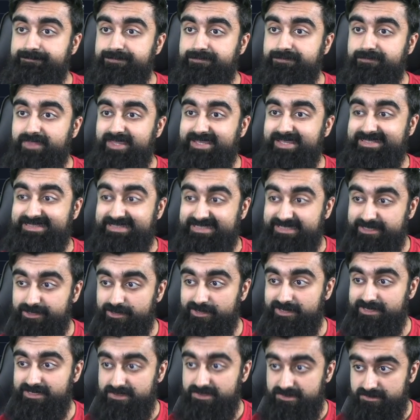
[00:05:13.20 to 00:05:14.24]

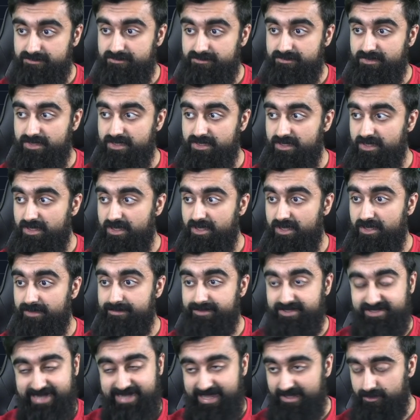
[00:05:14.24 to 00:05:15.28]
clearly the
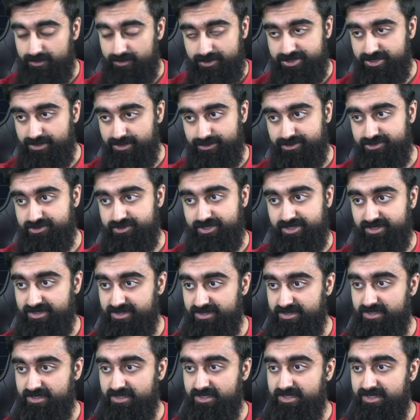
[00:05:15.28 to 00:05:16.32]
dollar is showing strength.
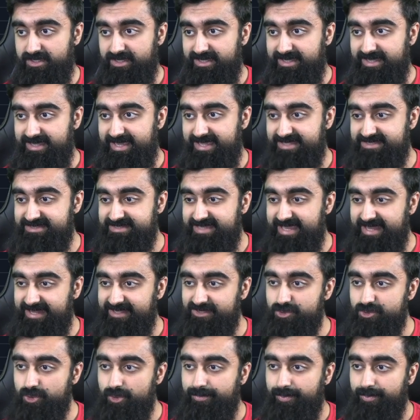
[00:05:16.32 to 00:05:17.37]
It's getting
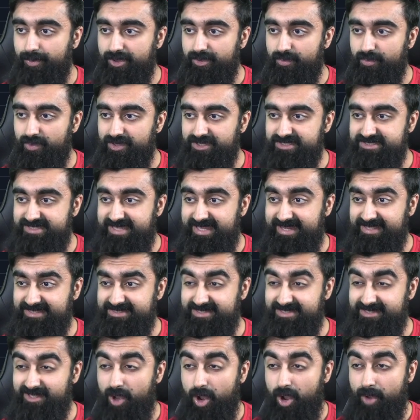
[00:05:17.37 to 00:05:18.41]
to a point where it's getting to
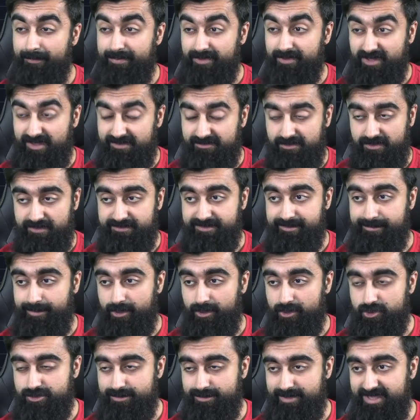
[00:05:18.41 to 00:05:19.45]
the upper level of the
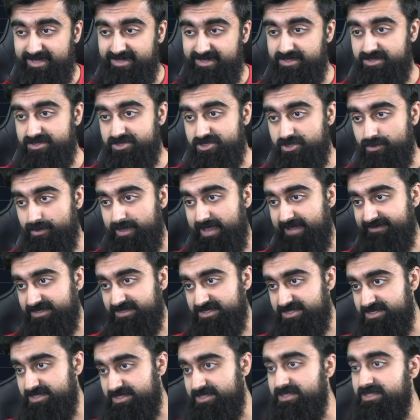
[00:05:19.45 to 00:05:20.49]
Bollinger Band. So we have to
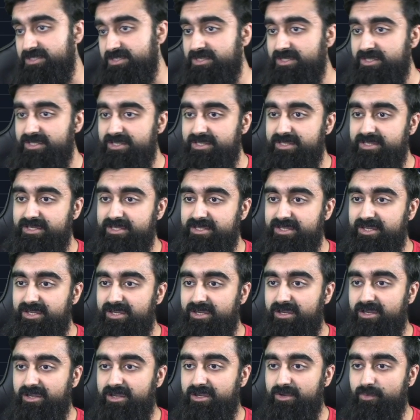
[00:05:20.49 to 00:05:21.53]
see
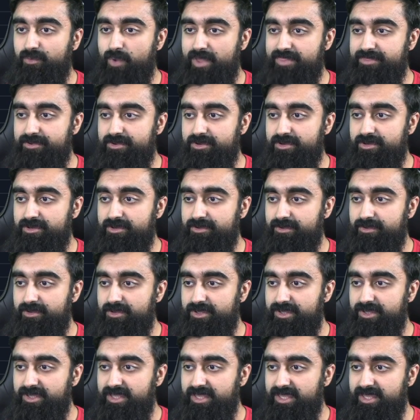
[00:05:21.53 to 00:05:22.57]
whether
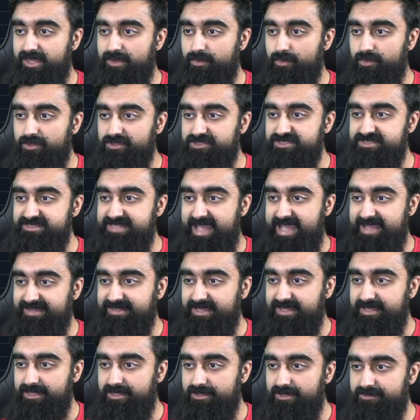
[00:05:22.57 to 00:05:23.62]
it will
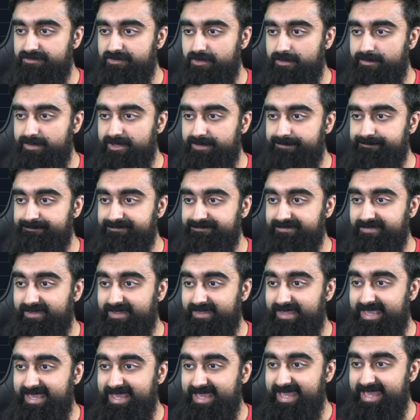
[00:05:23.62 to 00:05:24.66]
stagnate here for a bit
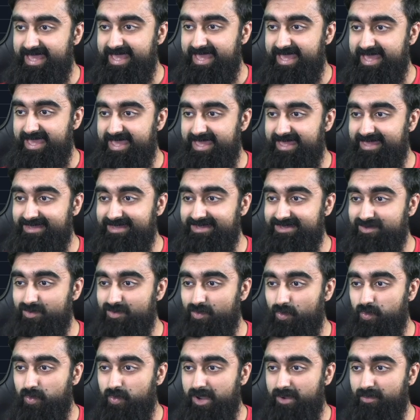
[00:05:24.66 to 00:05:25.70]
and
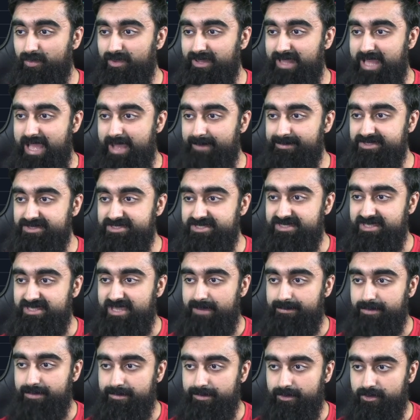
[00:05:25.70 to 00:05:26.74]
what will happen to the
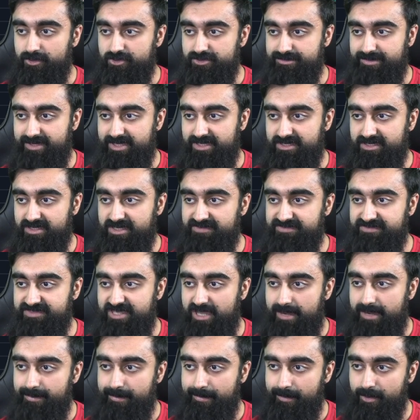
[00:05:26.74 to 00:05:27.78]
upper Bollinger Band. If the
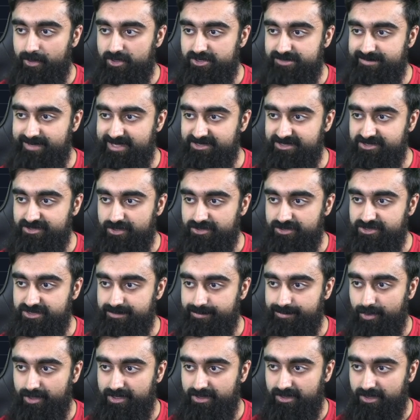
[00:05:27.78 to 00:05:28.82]
upper Bollinger Band starts to
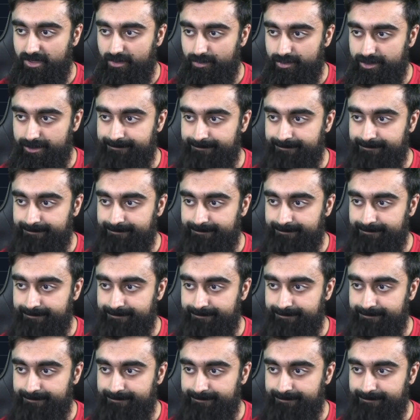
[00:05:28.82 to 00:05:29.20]
point lower,